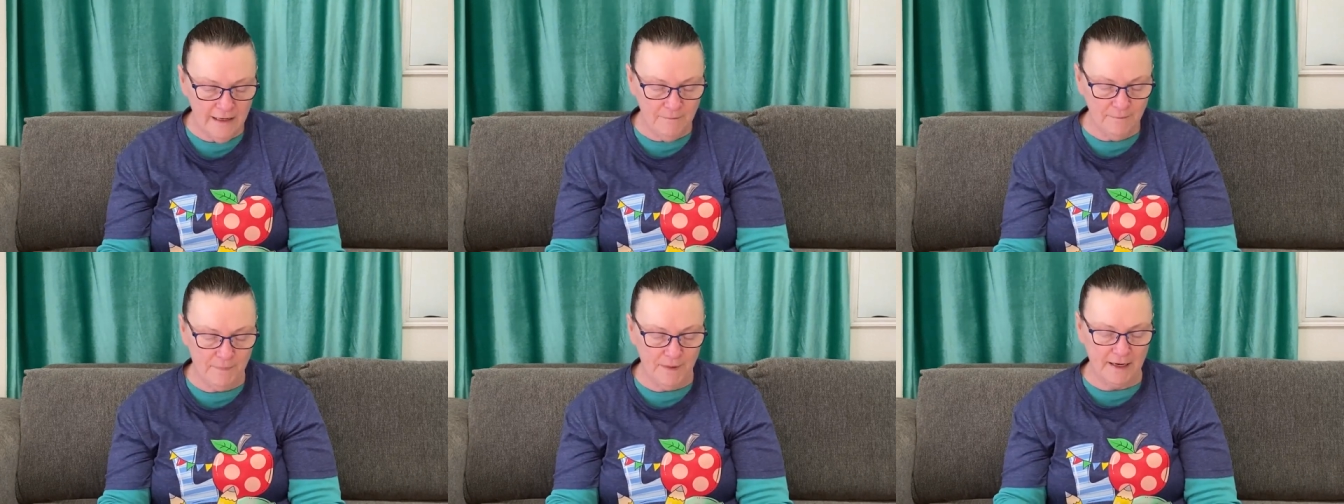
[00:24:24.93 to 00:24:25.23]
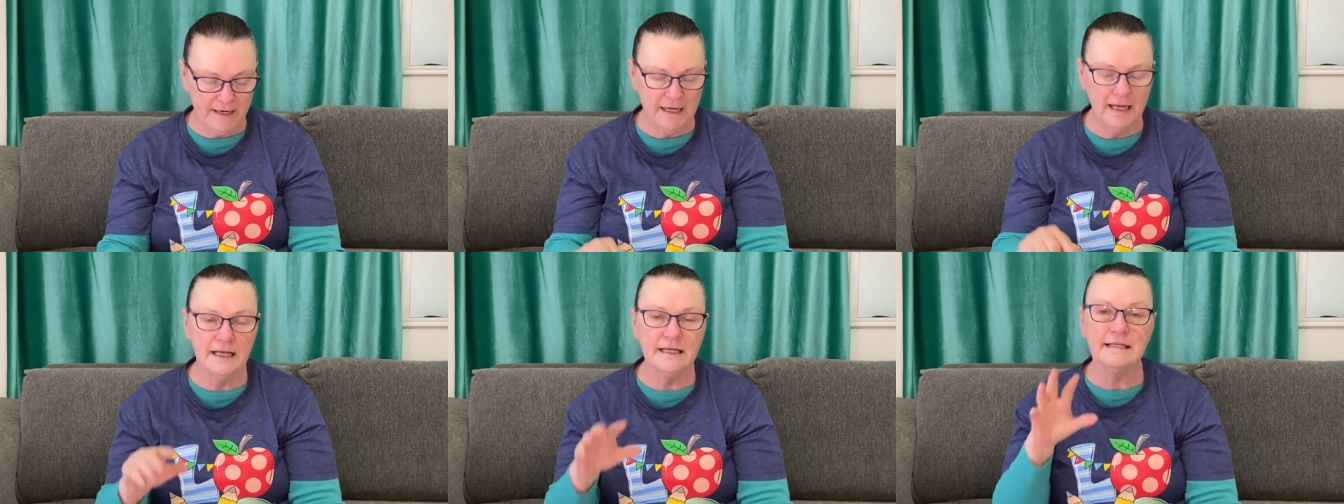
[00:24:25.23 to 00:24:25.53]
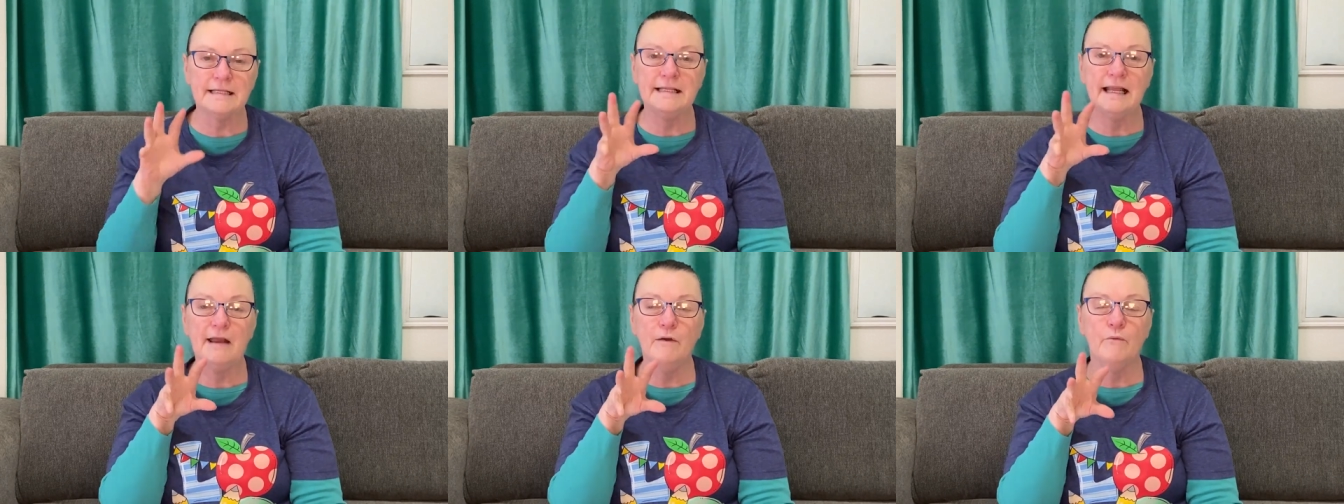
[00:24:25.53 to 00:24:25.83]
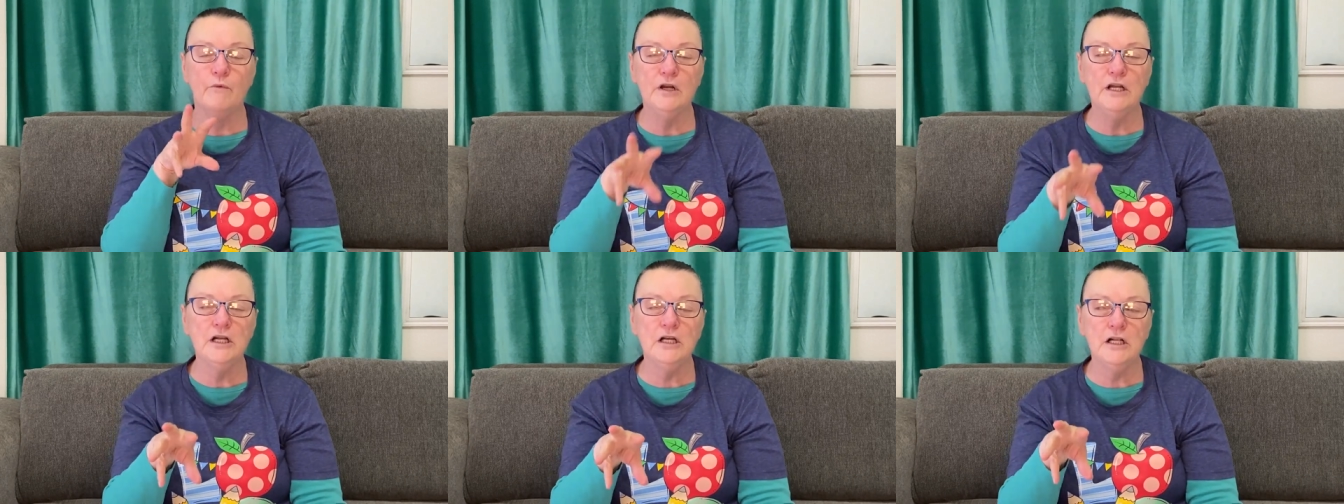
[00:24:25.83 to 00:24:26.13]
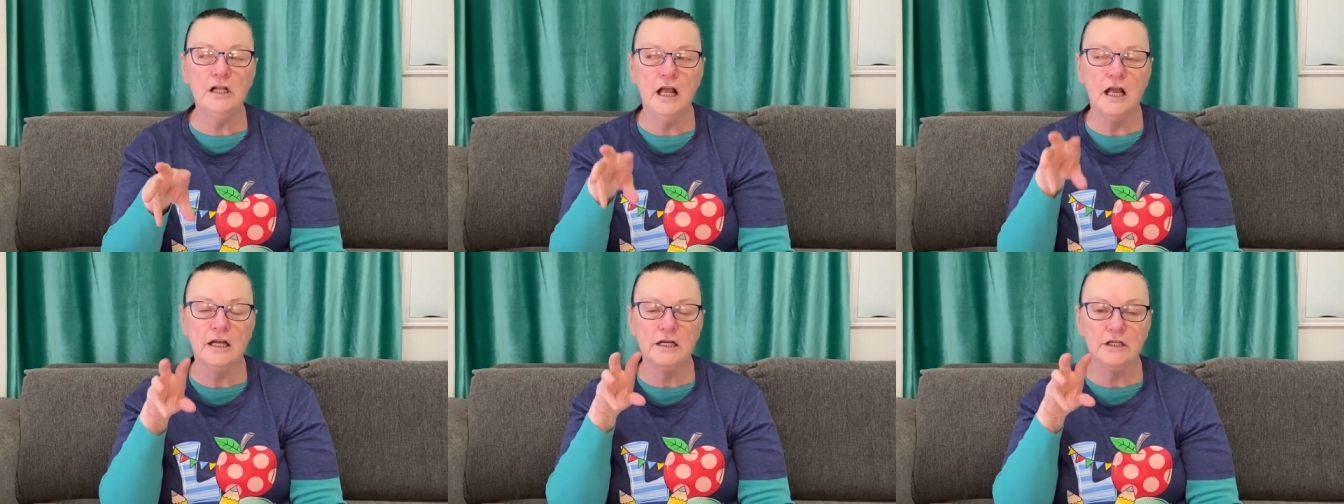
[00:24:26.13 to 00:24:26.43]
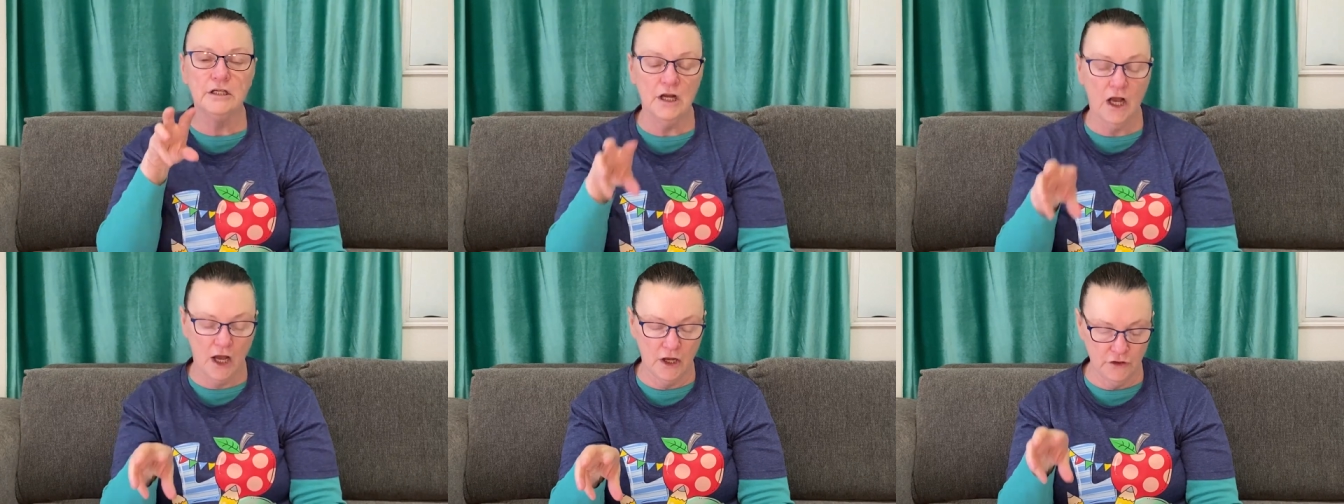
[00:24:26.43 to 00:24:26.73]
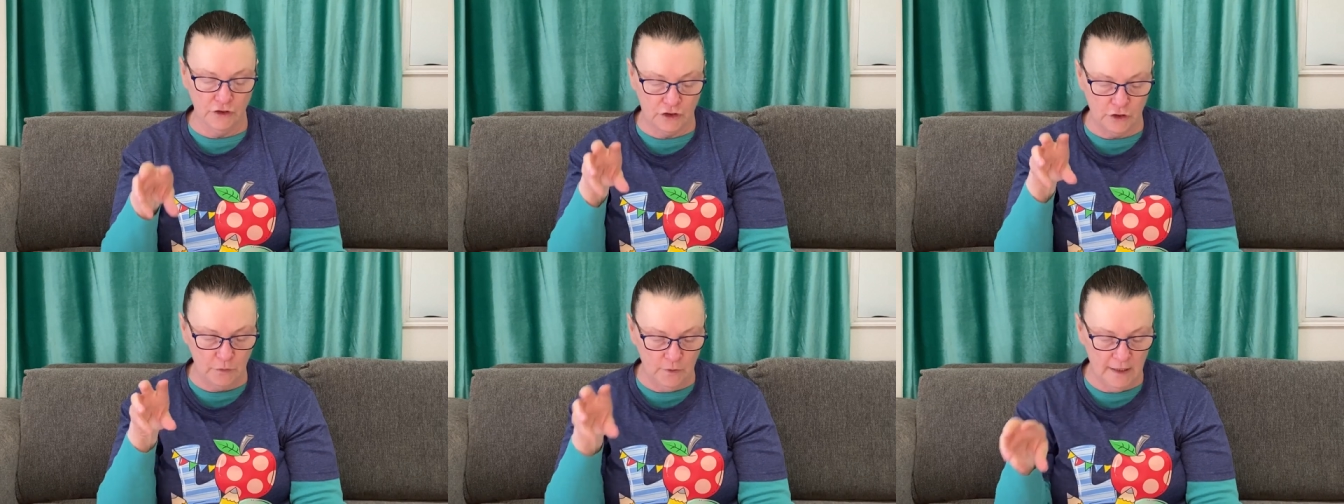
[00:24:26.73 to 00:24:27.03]
Because they will
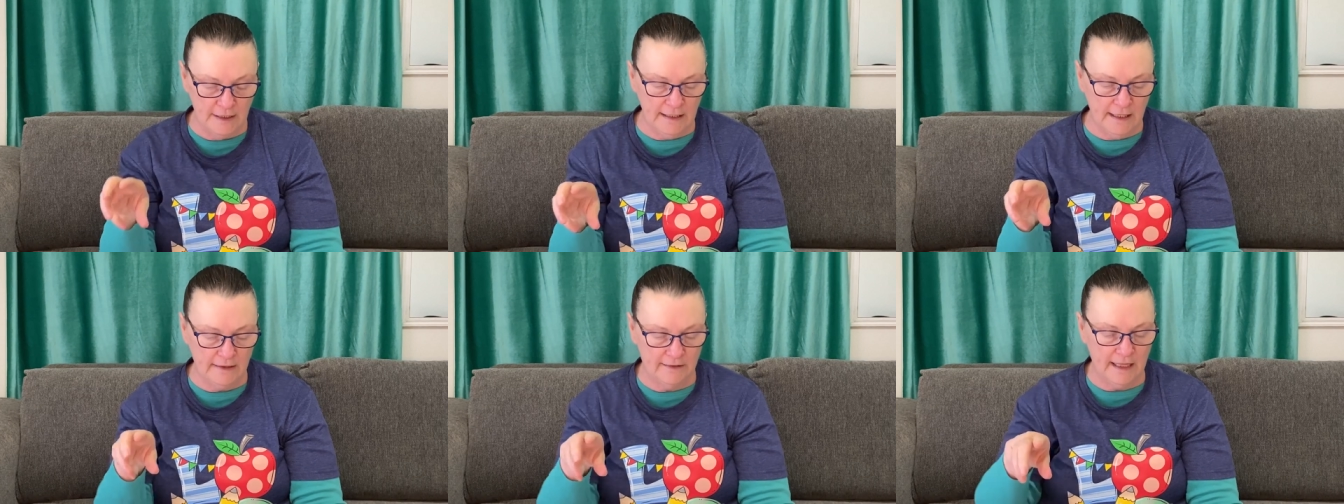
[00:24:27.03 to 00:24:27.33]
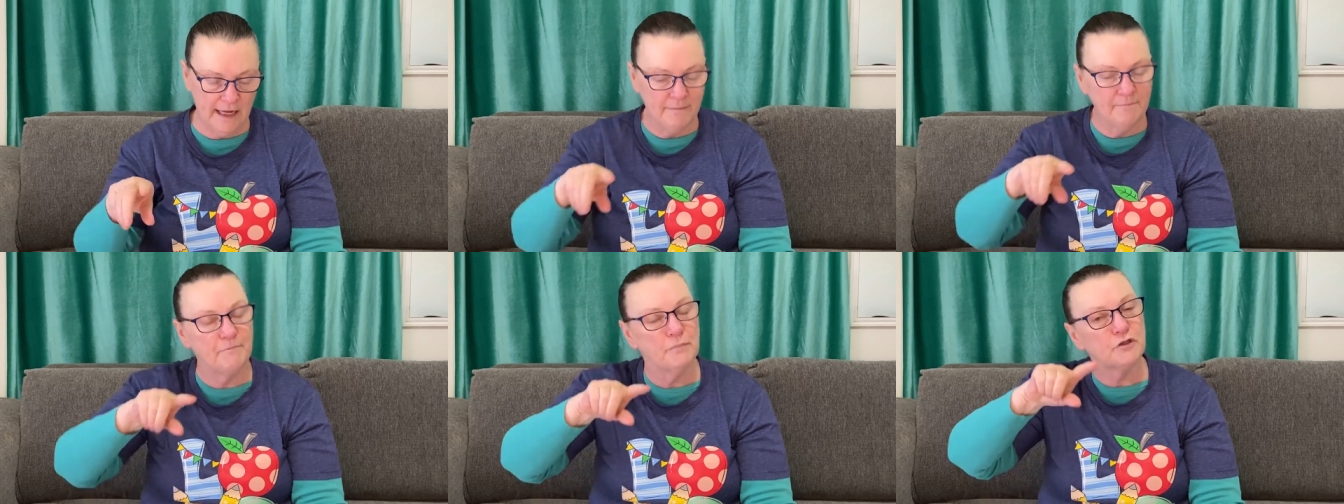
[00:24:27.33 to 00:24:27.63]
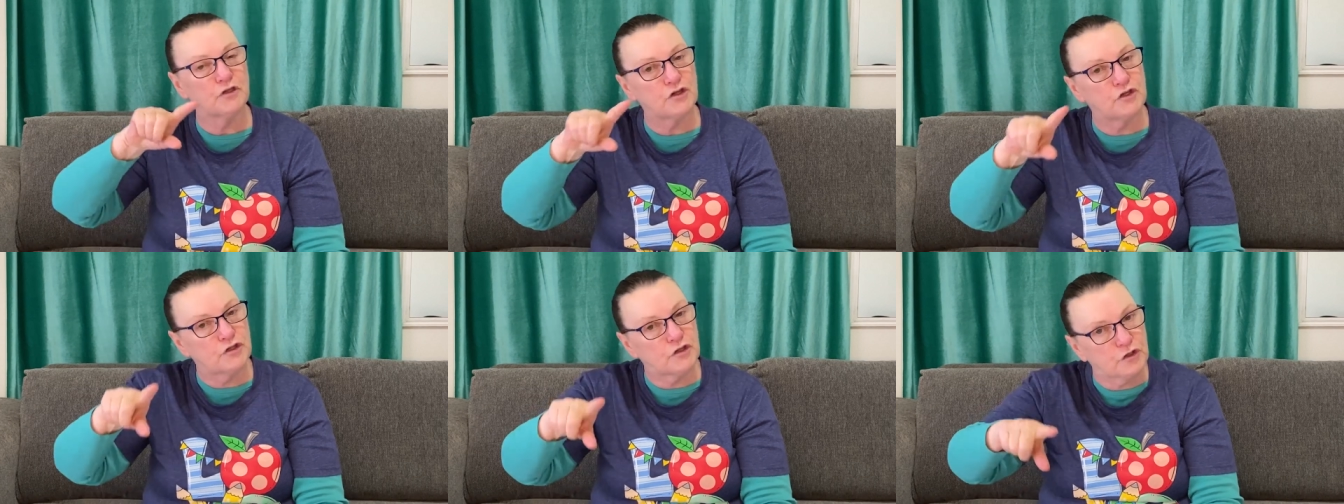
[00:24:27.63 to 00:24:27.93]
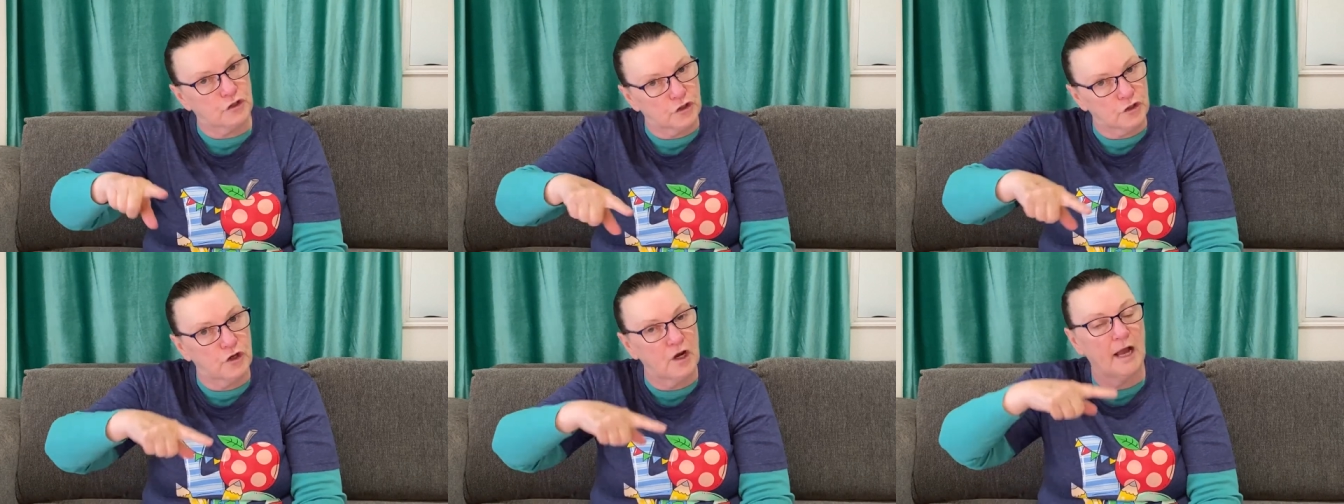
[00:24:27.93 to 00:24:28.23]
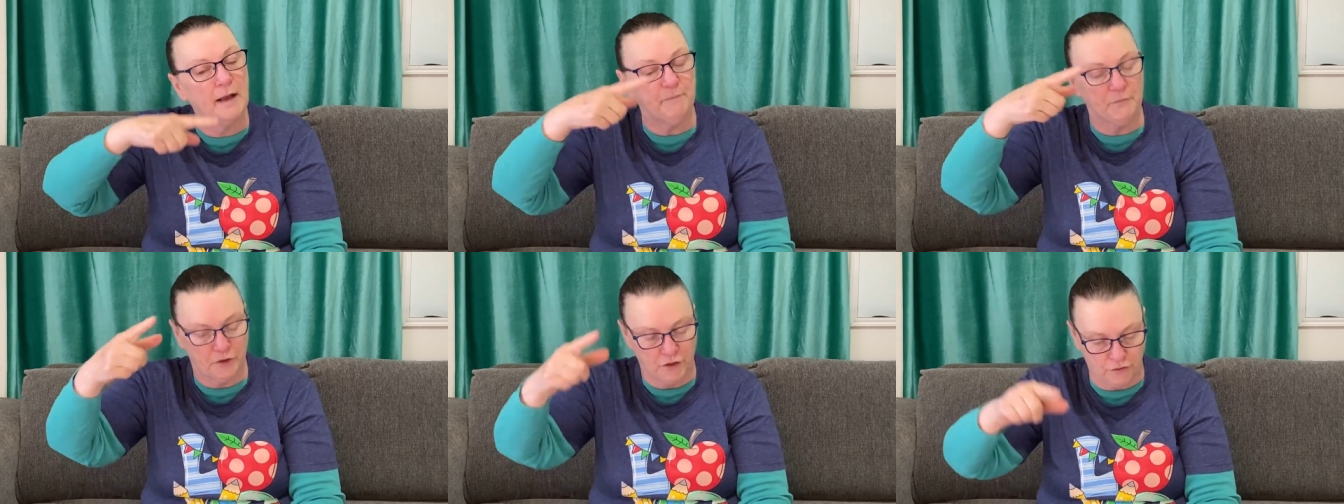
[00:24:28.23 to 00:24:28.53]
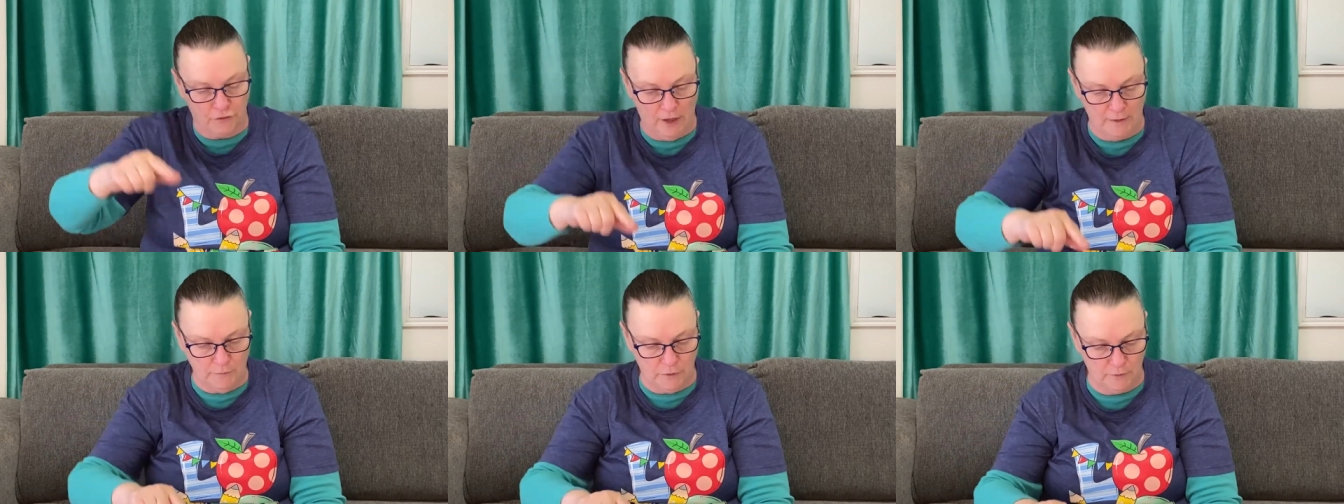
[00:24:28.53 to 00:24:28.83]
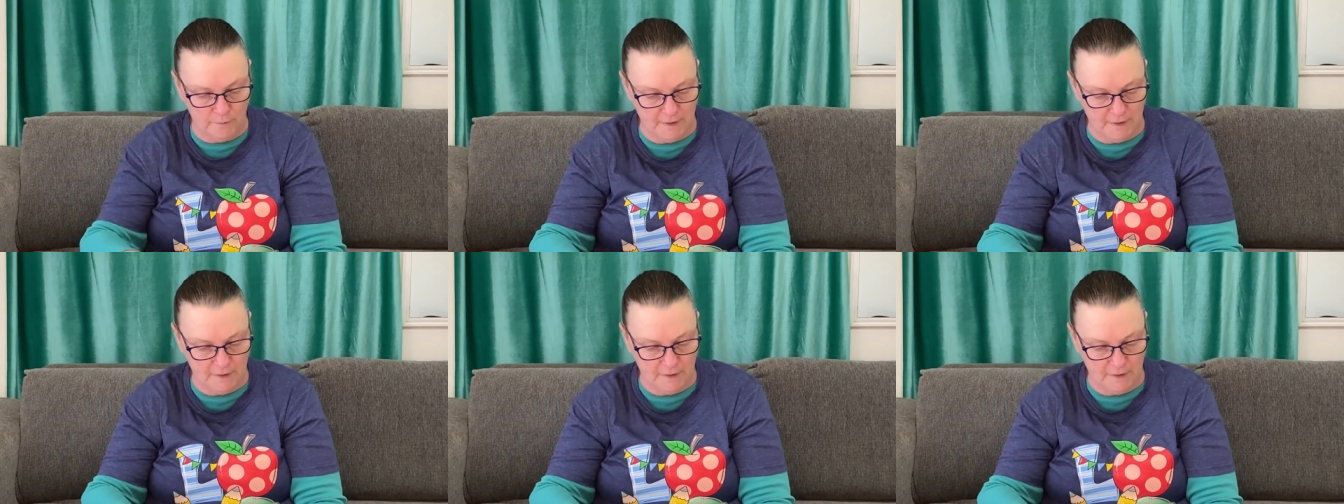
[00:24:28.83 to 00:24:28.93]
not do anything but stir up trouble,